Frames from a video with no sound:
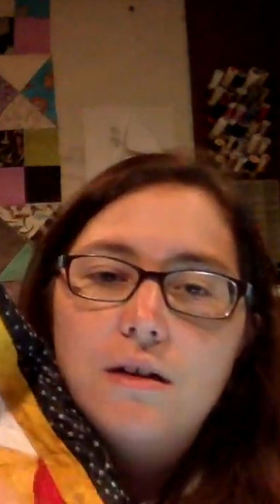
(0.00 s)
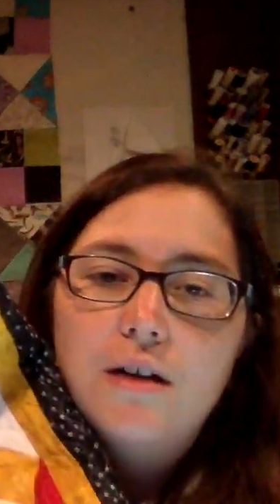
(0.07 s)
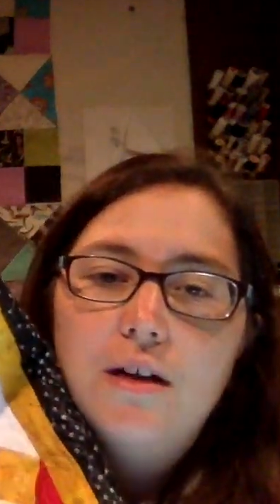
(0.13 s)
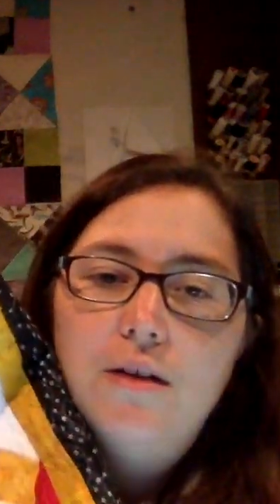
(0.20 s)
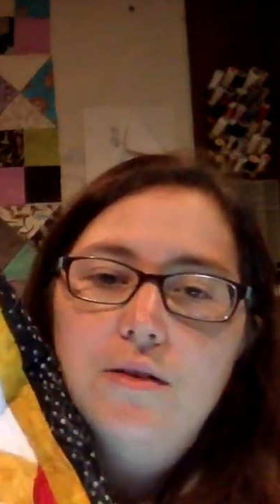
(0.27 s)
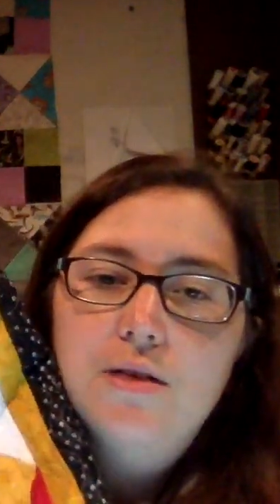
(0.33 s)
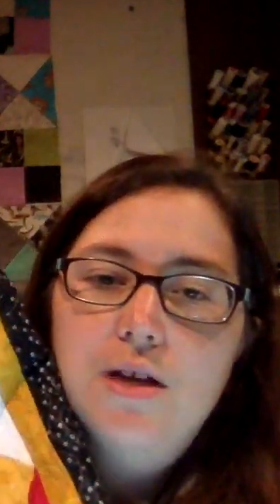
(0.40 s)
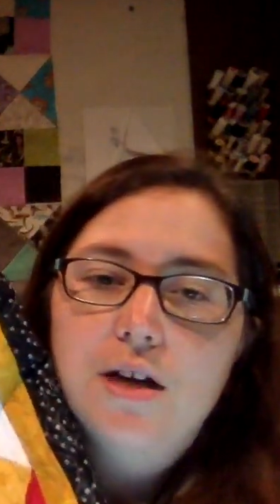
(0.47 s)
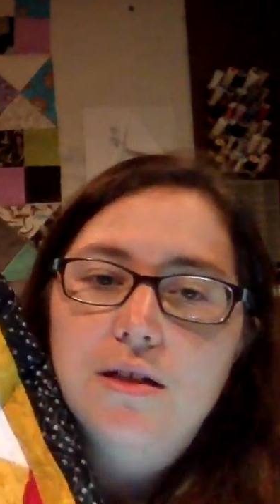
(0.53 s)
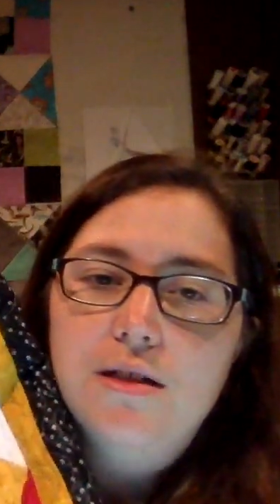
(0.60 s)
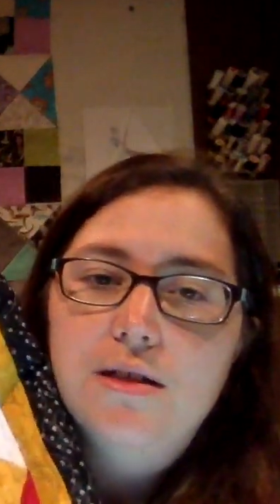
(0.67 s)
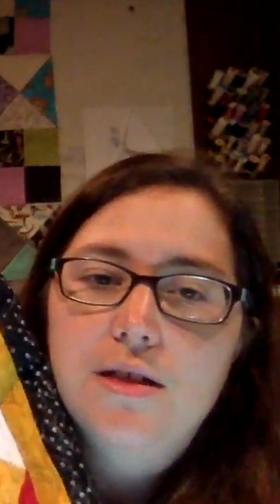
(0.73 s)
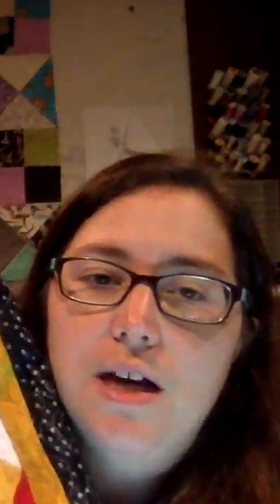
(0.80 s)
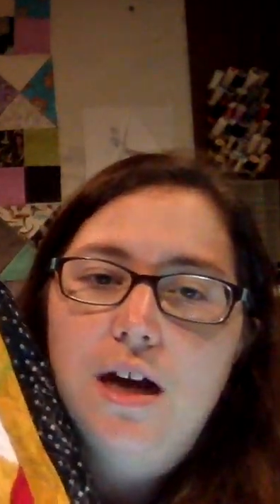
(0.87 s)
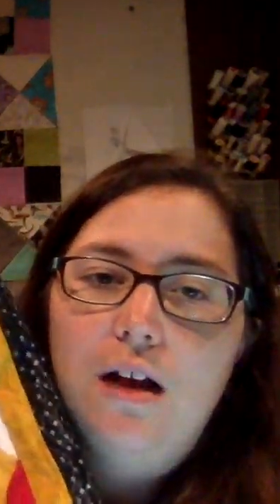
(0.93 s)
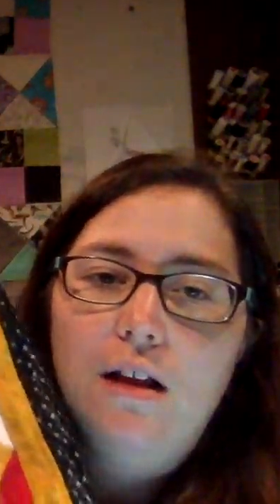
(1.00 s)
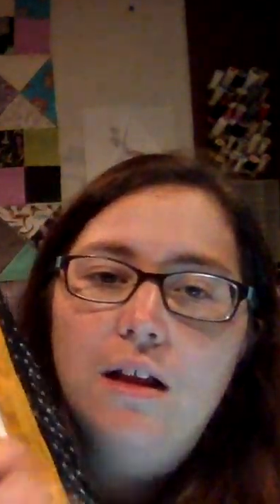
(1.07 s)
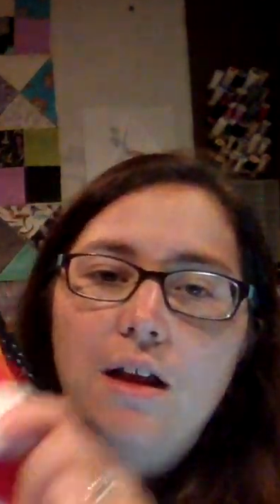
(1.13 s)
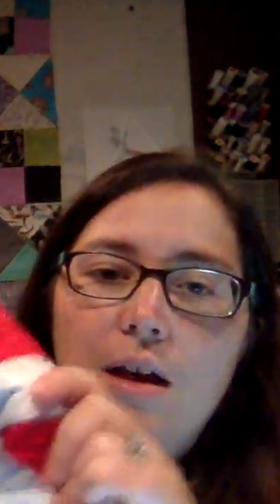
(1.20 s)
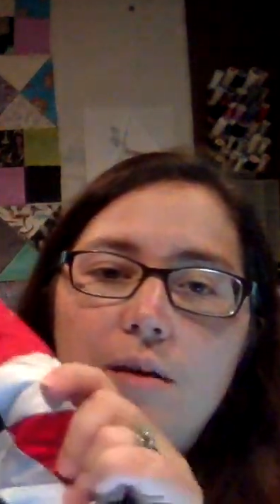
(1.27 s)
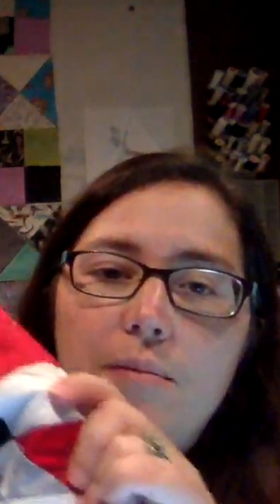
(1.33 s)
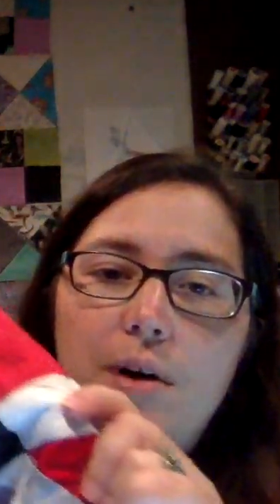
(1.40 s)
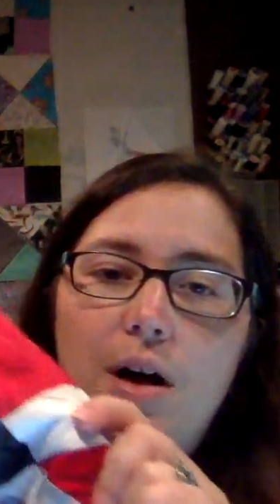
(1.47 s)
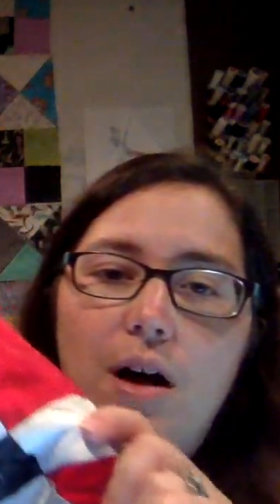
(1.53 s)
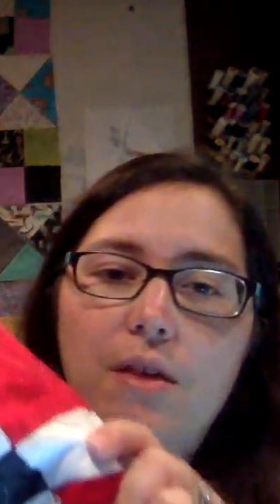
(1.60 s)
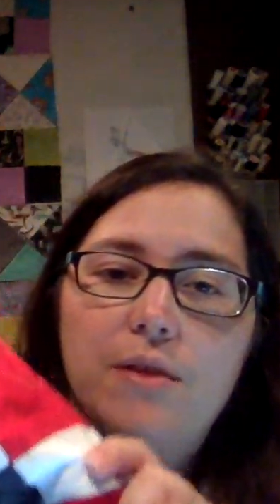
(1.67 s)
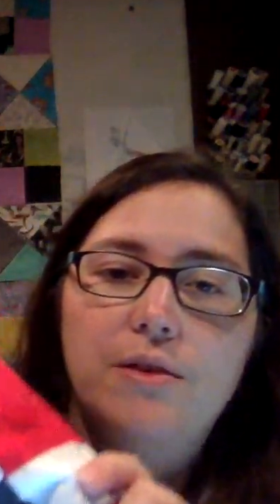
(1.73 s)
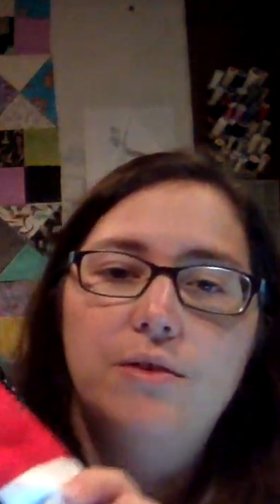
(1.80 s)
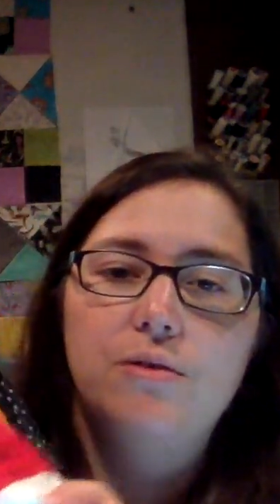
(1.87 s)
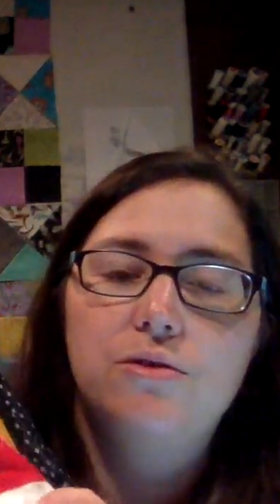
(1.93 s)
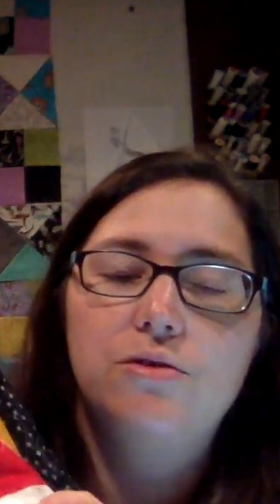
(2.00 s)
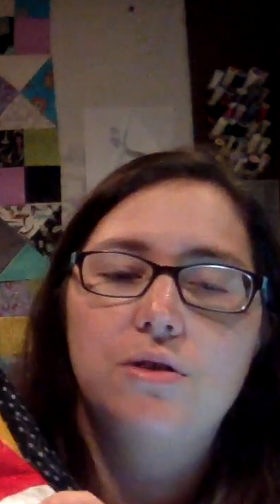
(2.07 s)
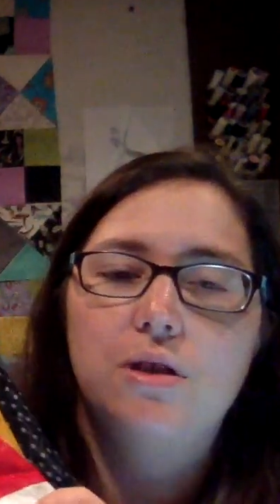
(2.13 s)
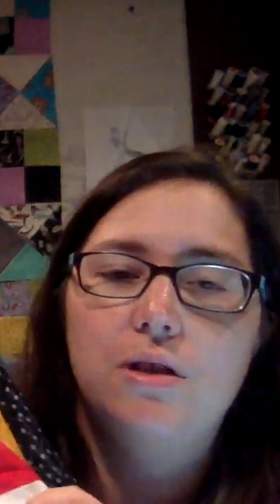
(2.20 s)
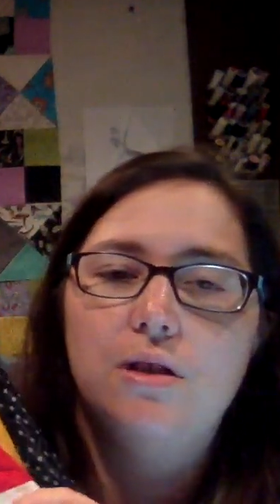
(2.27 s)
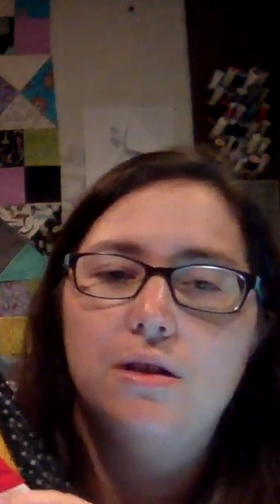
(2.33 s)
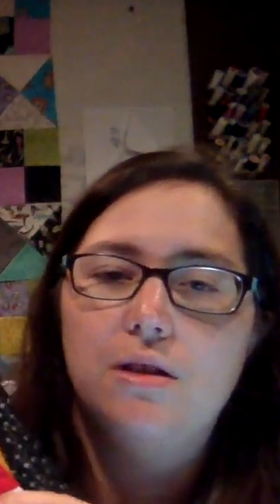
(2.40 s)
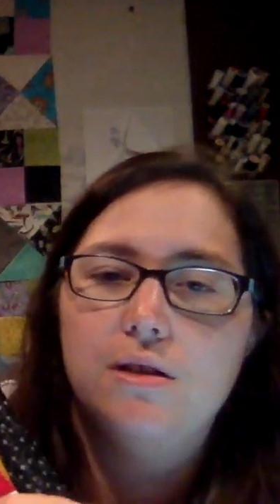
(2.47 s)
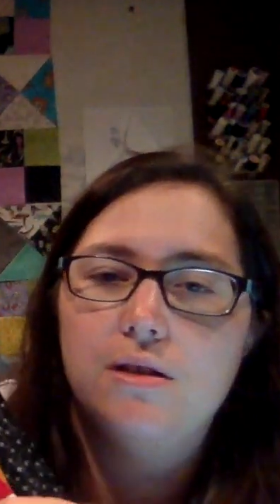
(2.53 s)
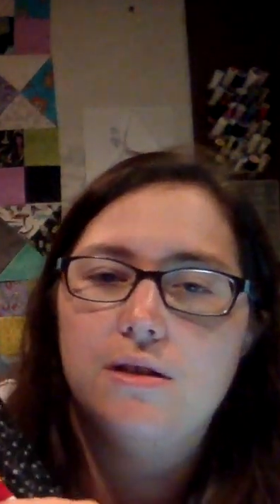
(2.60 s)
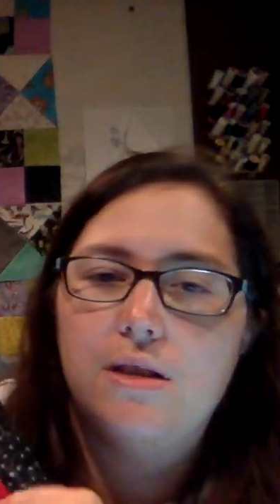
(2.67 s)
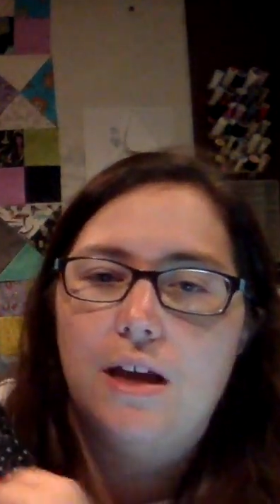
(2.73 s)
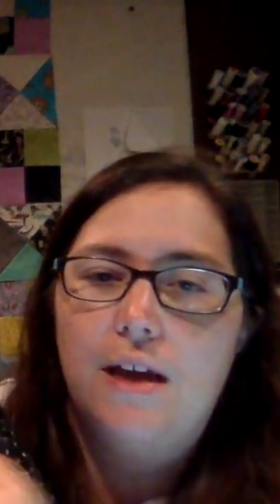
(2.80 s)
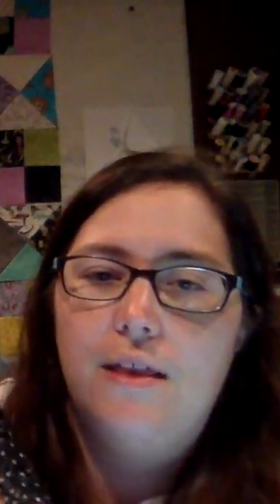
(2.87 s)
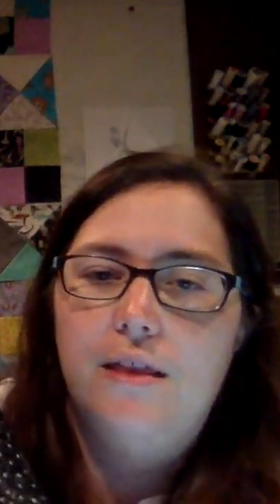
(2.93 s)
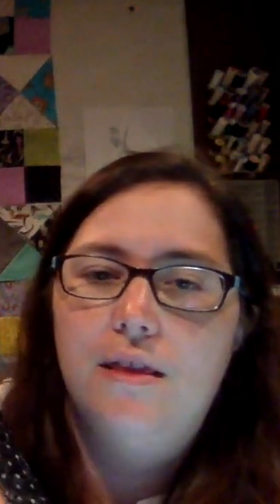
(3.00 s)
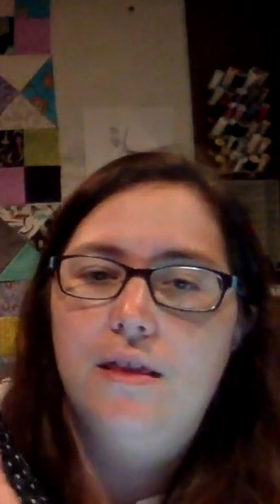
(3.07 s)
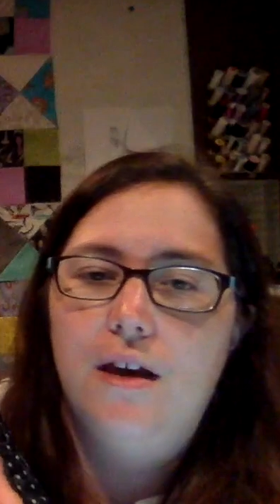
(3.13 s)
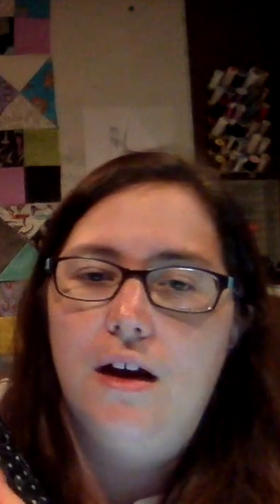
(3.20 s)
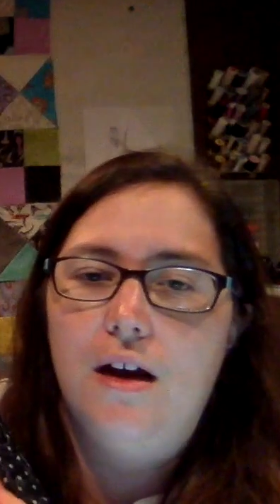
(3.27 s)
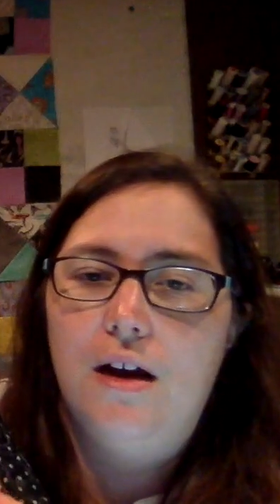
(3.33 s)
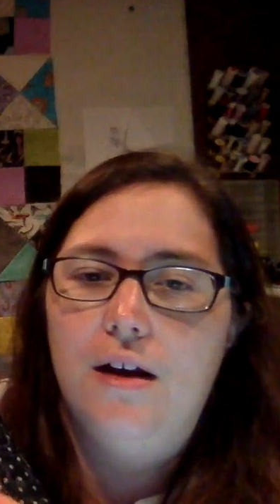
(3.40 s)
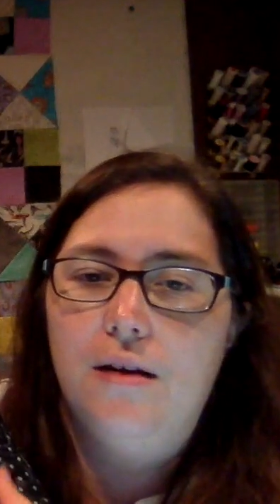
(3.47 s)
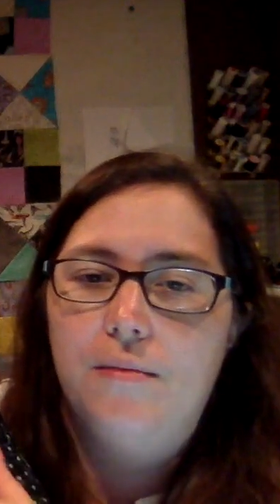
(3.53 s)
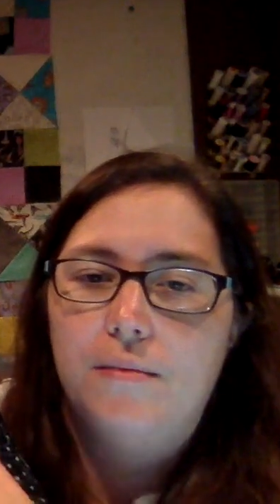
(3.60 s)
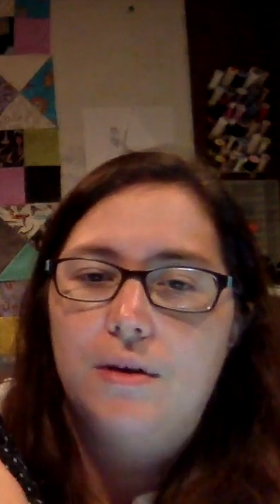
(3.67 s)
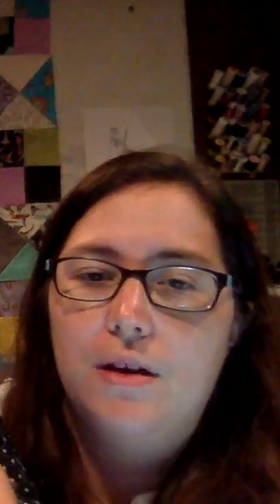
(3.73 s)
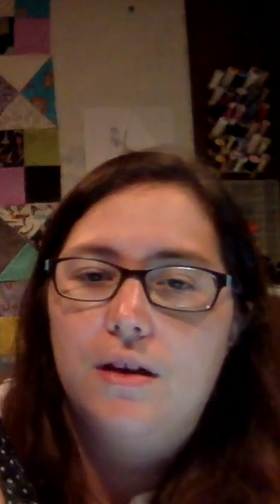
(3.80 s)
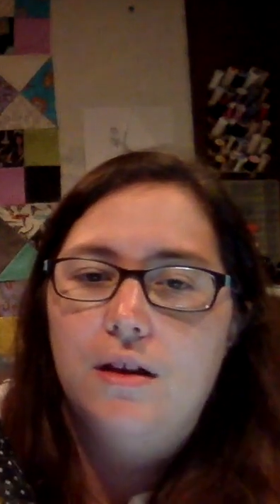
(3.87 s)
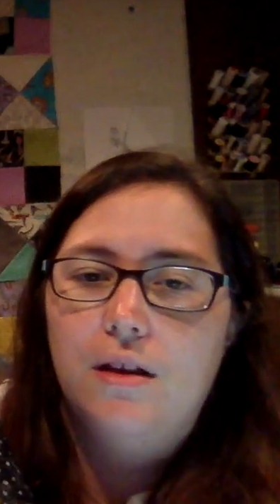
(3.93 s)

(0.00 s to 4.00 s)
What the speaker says: I know it's hard to tell, but all the neutrals and the